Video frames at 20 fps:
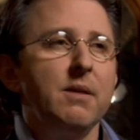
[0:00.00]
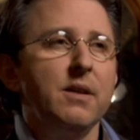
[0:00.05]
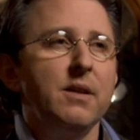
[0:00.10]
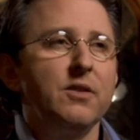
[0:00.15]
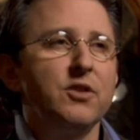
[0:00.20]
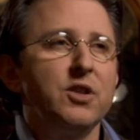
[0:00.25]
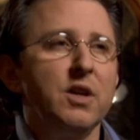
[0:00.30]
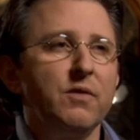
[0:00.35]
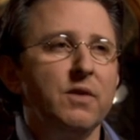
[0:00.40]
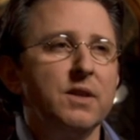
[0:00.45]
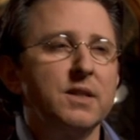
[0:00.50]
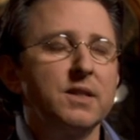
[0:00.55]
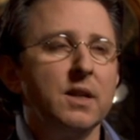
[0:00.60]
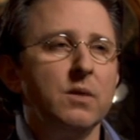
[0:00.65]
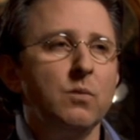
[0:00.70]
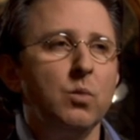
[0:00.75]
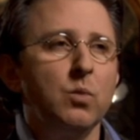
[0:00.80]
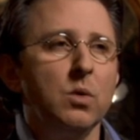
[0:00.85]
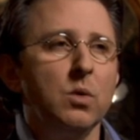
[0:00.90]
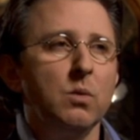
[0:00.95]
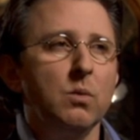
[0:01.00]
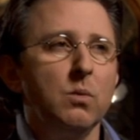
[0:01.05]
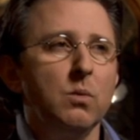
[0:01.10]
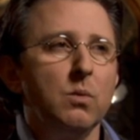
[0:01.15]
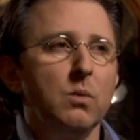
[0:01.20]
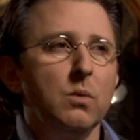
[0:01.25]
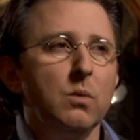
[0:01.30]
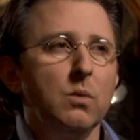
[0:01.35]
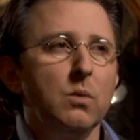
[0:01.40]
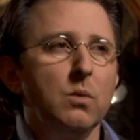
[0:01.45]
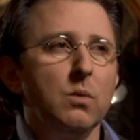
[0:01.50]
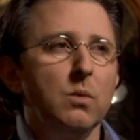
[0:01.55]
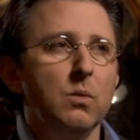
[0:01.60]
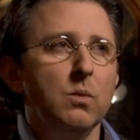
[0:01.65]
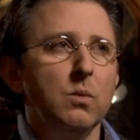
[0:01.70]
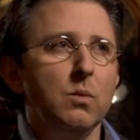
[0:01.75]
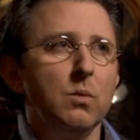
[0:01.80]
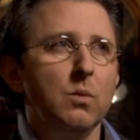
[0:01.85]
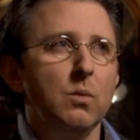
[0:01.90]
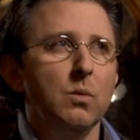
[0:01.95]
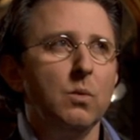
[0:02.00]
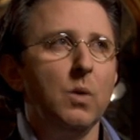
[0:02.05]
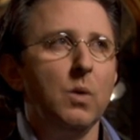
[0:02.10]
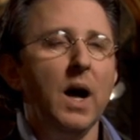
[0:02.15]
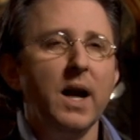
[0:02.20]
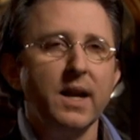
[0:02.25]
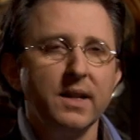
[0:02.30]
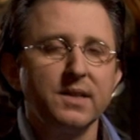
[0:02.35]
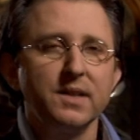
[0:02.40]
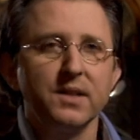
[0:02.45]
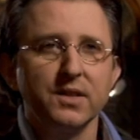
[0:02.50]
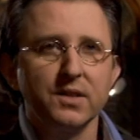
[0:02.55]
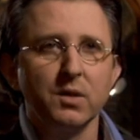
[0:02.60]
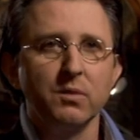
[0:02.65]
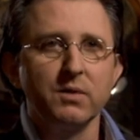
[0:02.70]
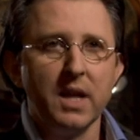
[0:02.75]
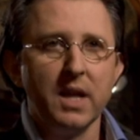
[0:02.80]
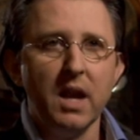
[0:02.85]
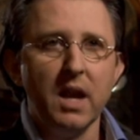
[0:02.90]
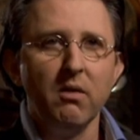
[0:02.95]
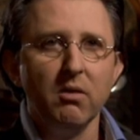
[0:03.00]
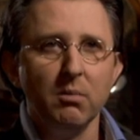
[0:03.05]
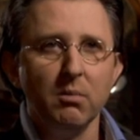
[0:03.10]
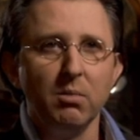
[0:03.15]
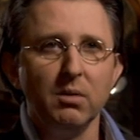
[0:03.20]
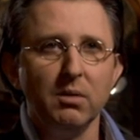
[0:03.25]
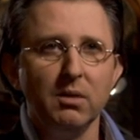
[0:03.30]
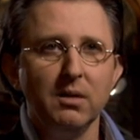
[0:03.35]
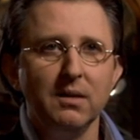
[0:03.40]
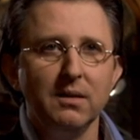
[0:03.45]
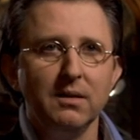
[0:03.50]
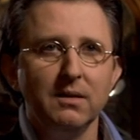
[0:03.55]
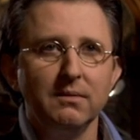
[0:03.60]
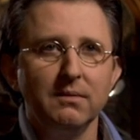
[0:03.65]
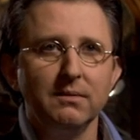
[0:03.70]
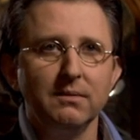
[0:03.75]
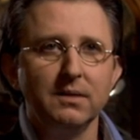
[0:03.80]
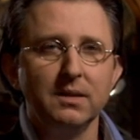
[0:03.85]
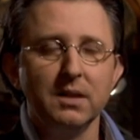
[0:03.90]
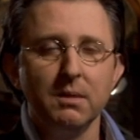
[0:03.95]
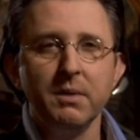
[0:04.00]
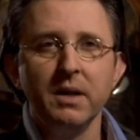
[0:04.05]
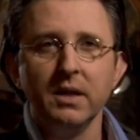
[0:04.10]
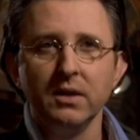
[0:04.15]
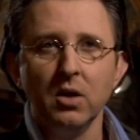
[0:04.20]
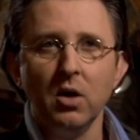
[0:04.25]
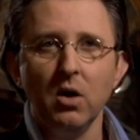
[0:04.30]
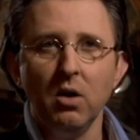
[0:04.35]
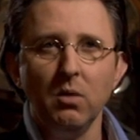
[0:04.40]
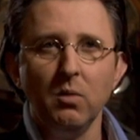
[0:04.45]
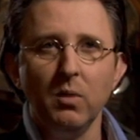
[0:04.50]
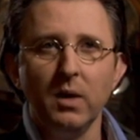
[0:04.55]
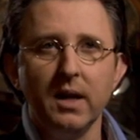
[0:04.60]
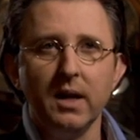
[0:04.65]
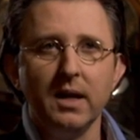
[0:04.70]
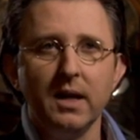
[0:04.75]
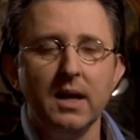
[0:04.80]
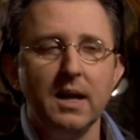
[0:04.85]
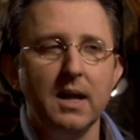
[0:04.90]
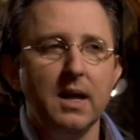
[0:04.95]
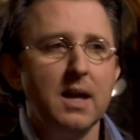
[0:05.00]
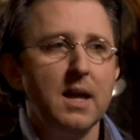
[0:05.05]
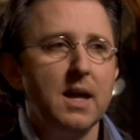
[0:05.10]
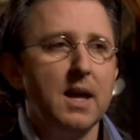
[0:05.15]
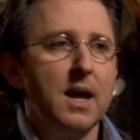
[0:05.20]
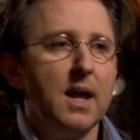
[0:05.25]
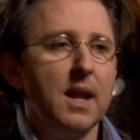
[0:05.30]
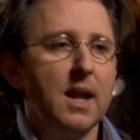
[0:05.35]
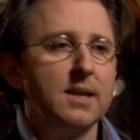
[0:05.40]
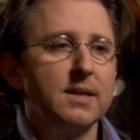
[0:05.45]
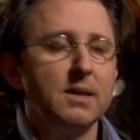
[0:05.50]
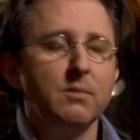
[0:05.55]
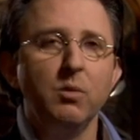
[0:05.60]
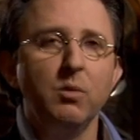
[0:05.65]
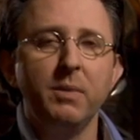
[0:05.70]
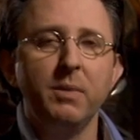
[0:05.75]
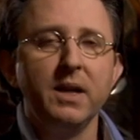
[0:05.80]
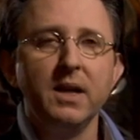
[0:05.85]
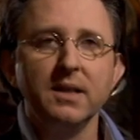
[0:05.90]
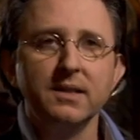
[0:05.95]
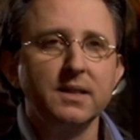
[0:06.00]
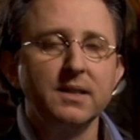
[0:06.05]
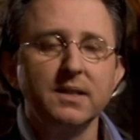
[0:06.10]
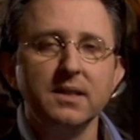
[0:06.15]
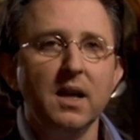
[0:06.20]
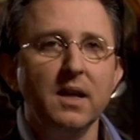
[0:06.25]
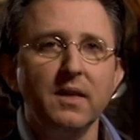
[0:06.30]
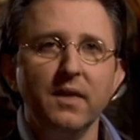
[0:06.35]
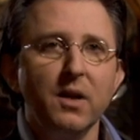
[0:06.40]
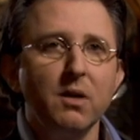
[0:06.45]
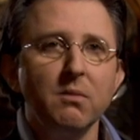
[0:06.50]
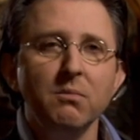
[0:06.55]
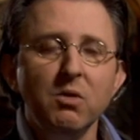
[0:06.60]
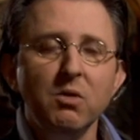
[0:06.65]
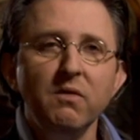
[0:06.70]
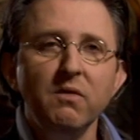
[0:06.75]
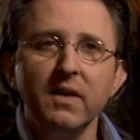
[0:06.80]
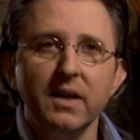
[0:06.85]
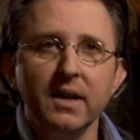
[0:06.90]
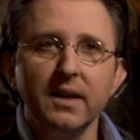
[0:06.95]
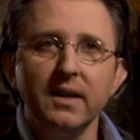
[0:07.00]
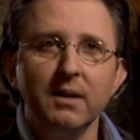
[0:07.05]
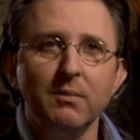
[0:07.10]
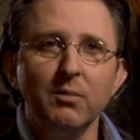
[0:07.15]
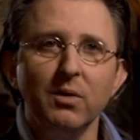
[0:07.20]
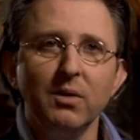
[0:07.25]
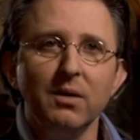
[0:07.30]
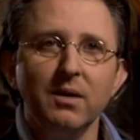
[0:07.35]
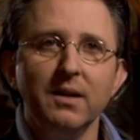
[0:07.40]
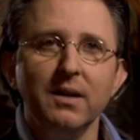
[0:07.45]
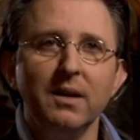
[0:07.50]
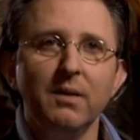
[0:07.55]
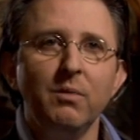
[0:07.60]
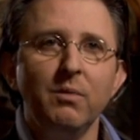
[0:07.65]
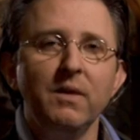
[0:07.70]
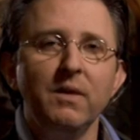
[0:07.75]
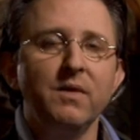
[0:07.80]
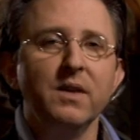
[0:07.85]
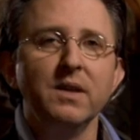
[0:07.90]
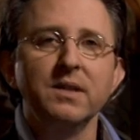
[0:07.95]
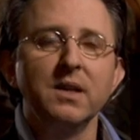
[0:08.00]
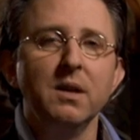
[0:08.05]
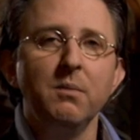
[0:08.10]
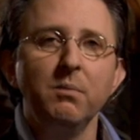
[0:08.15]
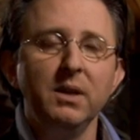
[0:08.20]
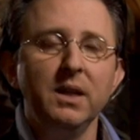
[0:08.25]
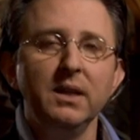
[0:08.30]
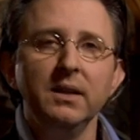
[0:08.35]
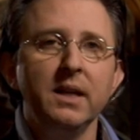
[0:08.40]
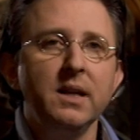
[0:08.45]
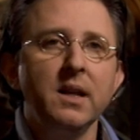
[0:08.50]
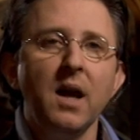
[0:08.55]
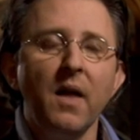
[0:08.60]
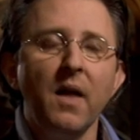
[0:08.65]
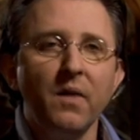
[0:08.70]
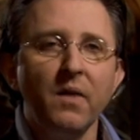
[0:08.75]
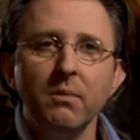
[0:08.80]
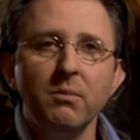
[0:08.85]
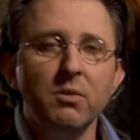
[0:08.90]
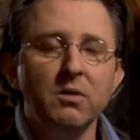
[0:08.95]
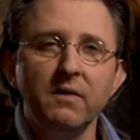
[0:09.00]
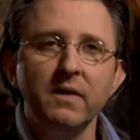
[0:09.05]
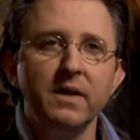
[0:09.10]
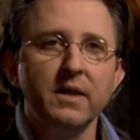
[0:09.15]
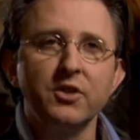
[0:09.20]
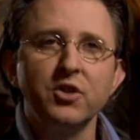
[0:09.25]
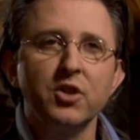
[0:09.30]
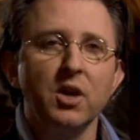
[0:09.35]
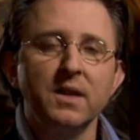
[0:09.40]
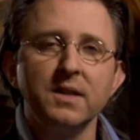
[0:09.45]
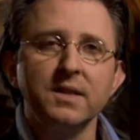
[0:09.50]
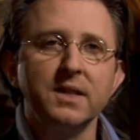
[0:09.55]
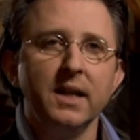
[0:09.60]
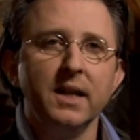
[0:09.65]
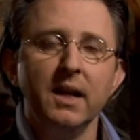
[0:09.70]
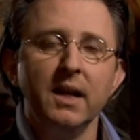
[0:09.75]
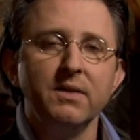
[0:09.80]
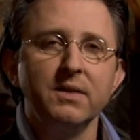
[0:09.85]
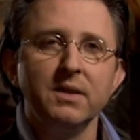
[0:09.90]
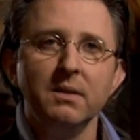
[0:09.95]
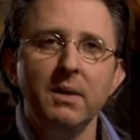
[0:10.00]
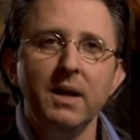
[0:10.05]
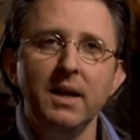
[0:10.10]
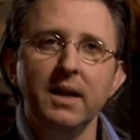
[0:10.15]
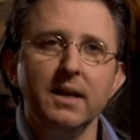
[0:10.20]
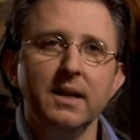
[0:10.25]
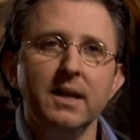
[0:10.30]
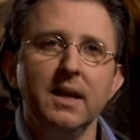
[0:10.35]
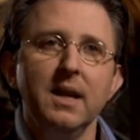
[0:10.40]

Jeffrey said, Well, why is this so terrible? To me in the hallway. I said, well, because it's not their movie anymore. We've, it's completely not the movie that John set out to make.